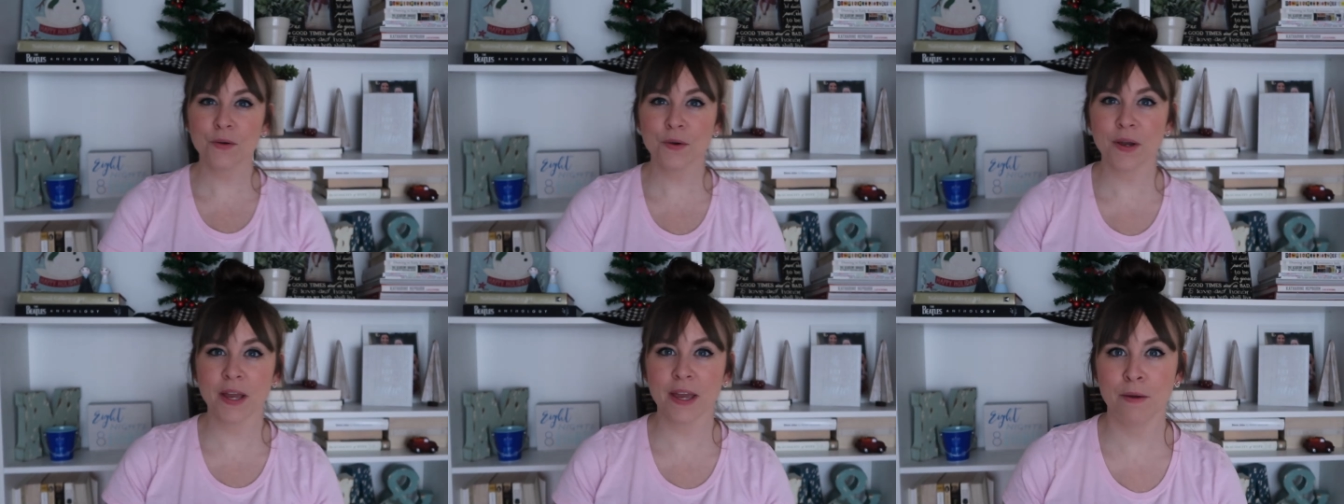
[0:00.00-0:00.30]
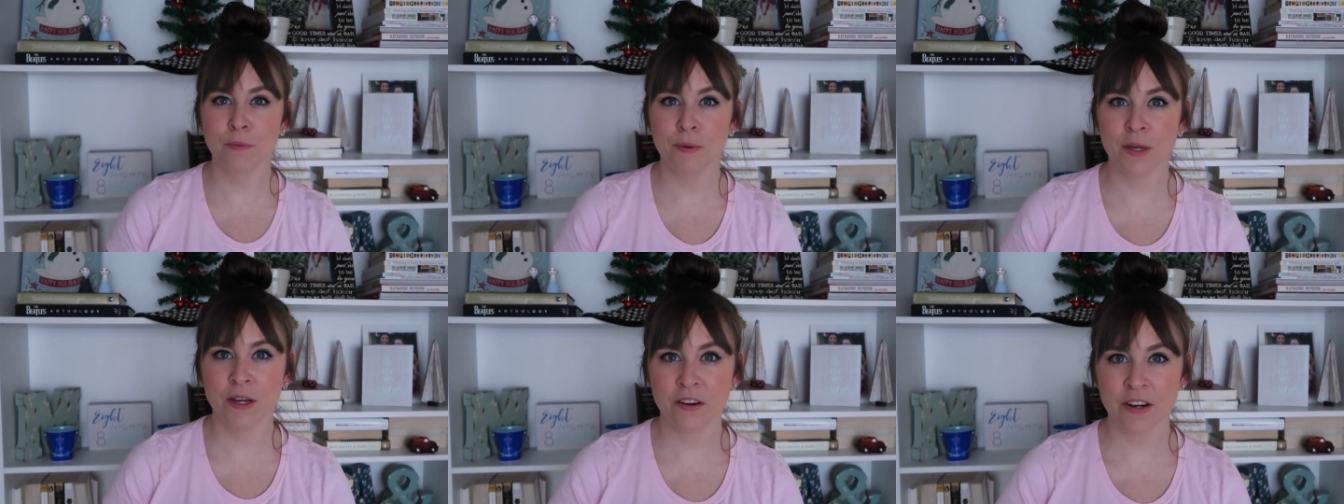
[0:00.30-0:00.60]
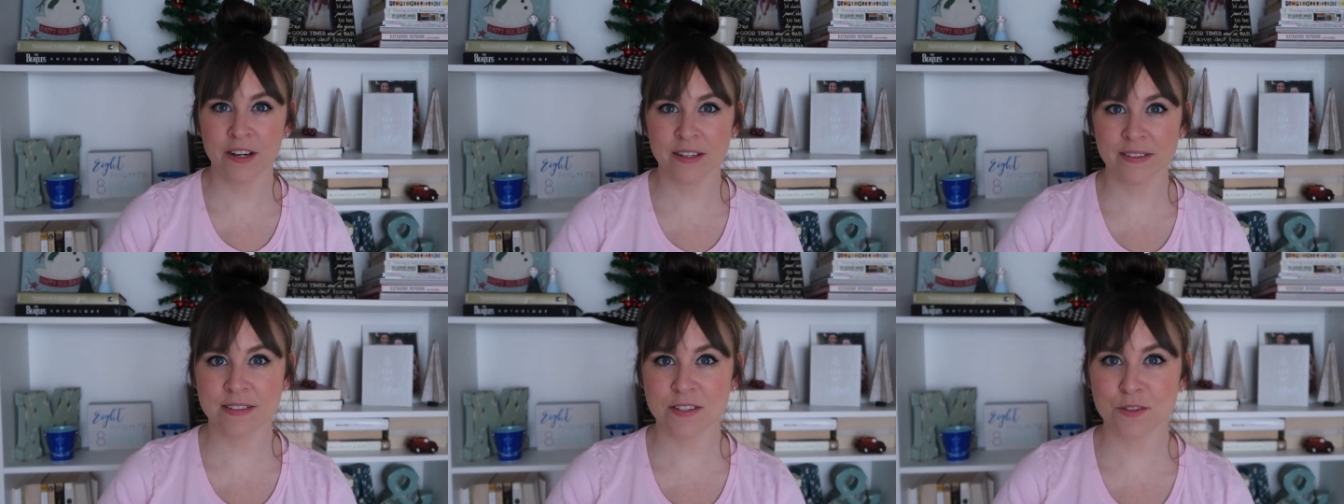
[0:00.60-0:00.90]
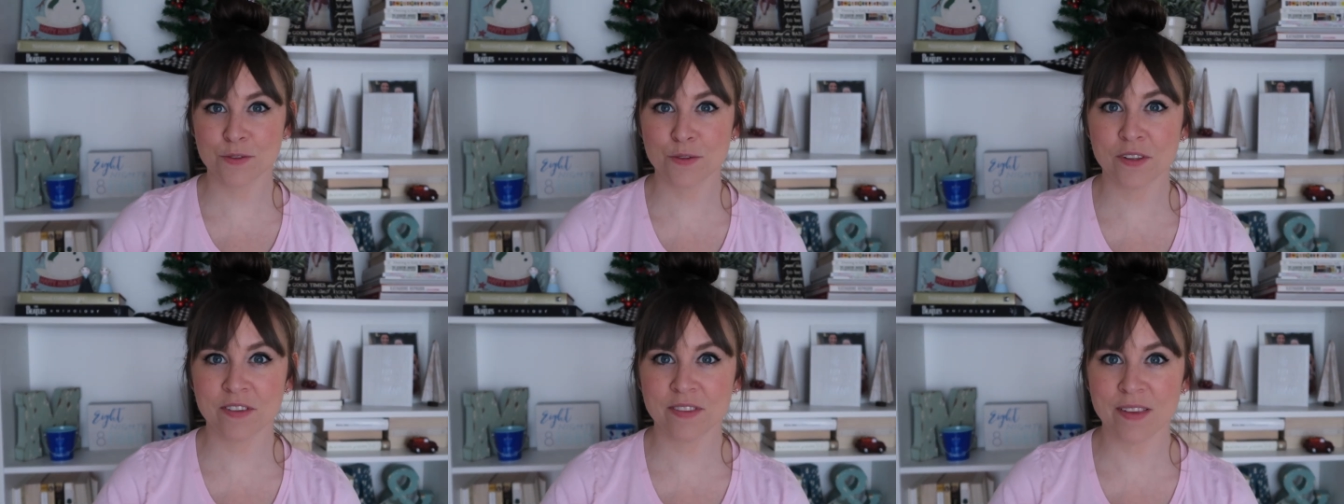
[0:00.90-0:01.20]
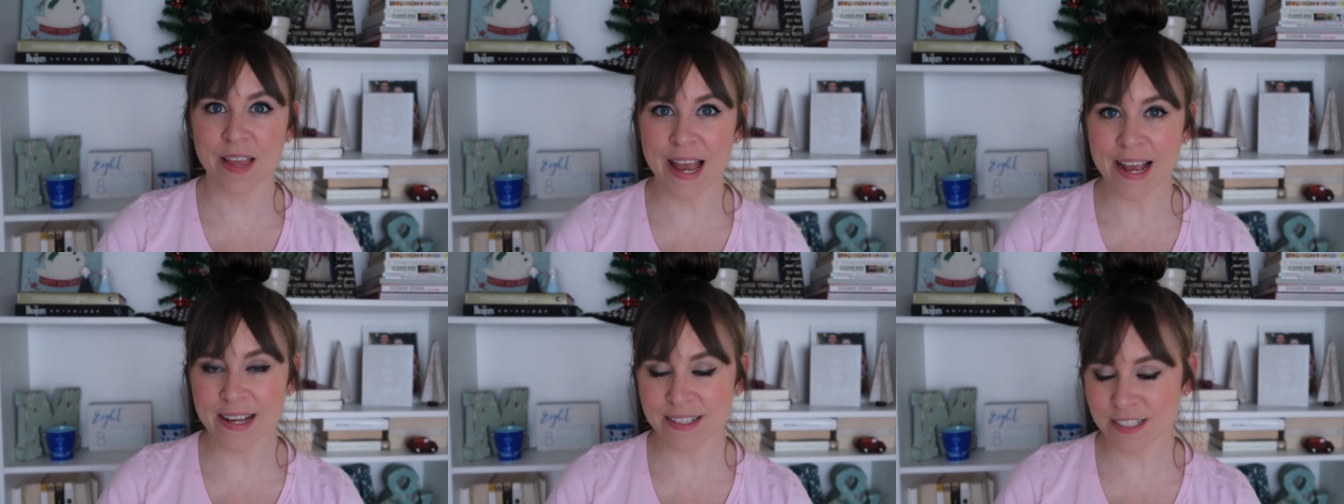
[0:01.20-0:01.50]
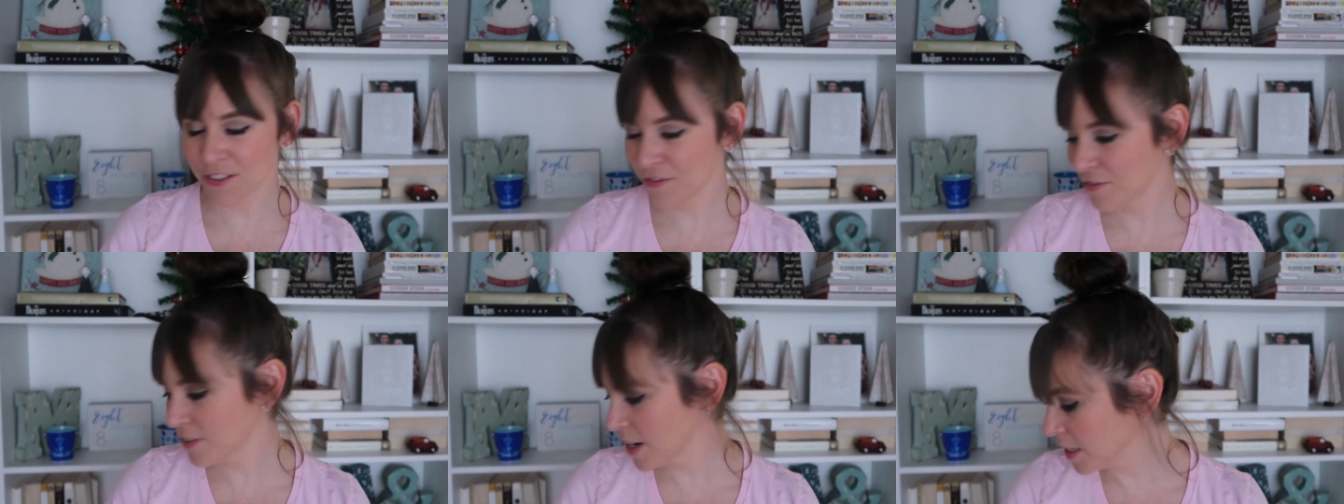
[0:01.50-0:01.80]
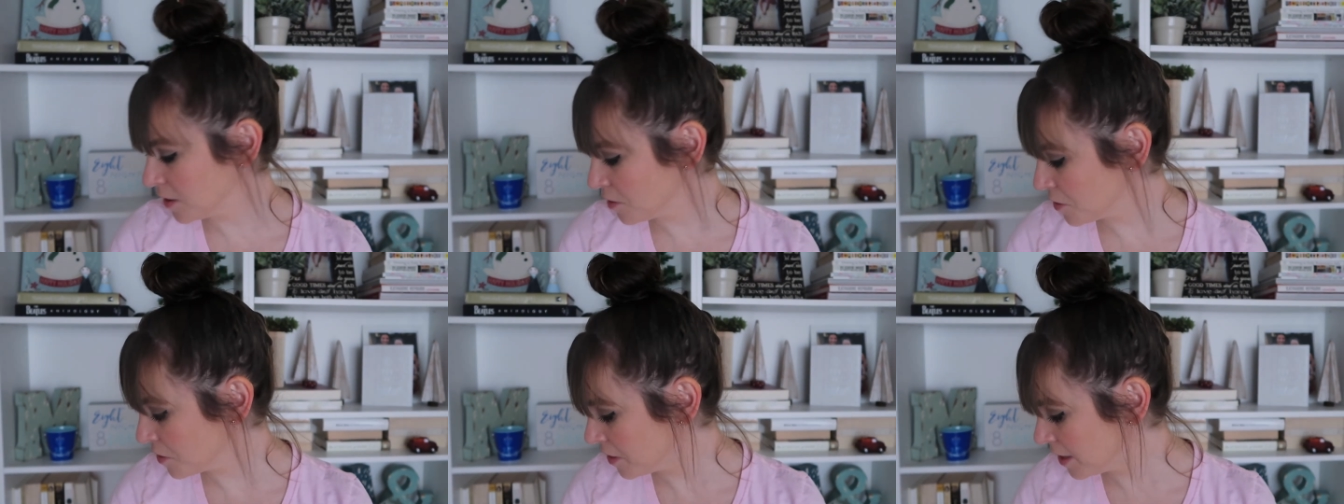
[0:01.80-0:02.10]
Okay, we are into the last
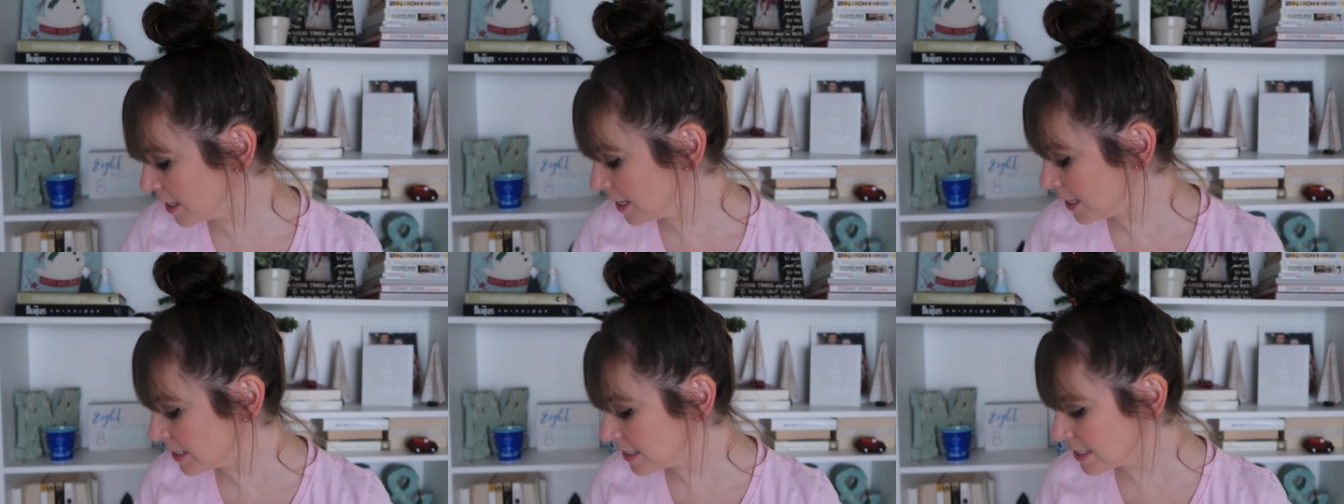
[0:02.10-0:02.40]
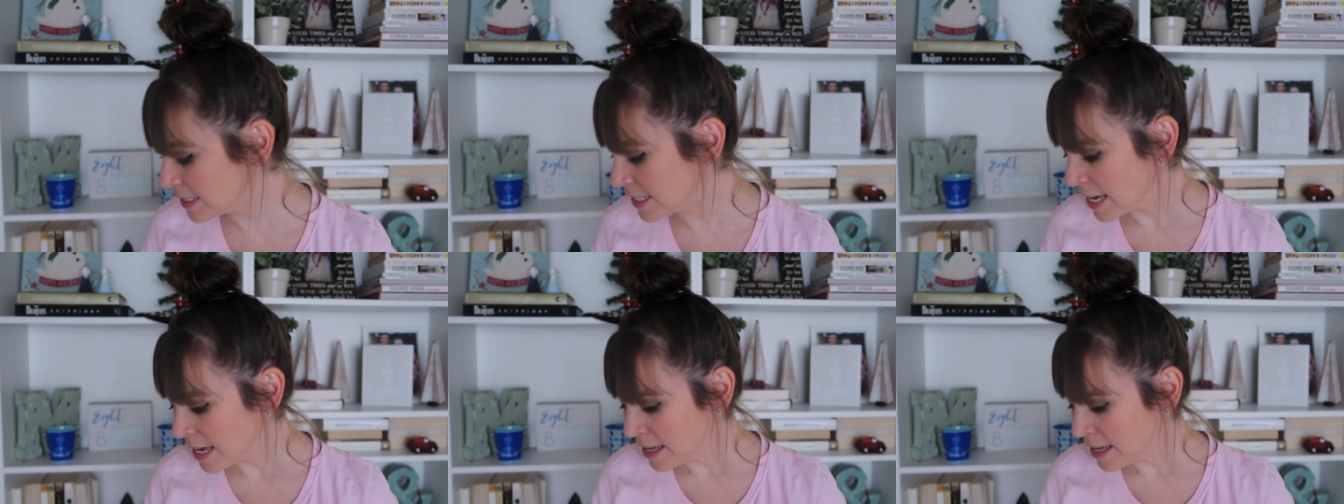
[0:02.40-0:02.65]
final things.